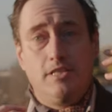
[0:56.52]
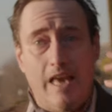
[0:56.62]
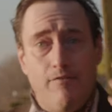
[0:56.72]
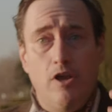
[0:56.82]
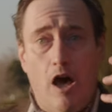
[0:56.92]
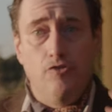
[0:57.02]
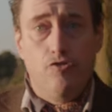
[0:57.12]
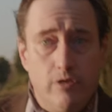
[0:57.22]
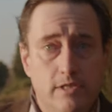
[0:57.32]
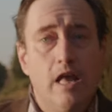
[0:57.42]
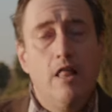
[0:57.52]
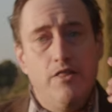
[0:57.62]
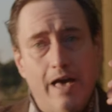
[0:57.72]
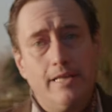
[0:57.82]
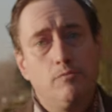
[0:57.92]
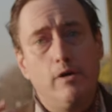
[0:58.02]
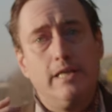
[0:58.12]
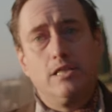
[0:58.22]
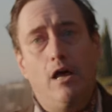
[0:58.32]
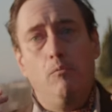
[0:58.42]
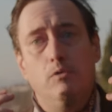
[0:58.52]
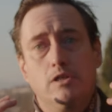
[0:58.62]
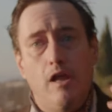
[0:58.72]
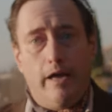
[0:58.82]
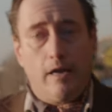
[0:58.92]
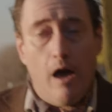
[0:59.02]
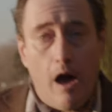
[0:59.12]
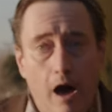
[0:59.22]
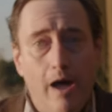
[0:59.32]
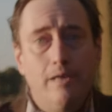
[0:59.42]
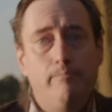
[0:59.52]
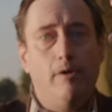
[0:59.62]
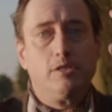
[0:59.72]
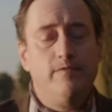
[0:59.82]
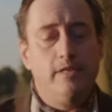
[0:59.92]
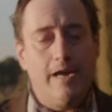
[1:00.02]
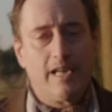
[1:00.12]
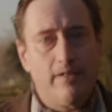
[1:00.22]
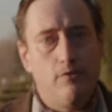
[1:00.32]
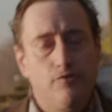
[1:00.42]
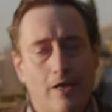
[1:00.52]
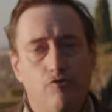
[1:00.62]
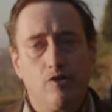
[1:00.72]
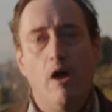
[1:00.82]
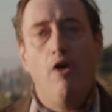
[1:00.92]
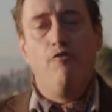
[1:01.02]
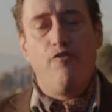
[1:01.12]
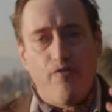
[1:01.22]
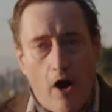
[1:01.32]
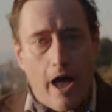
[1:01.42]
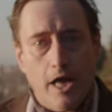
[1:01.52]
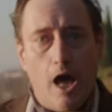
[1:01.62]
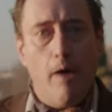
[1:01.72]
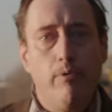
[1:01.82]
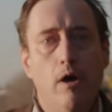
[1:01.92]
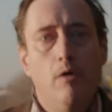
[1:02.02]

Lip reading: the 700s, that is what Islam was like. High in positive and negative ethnocentrism, fired up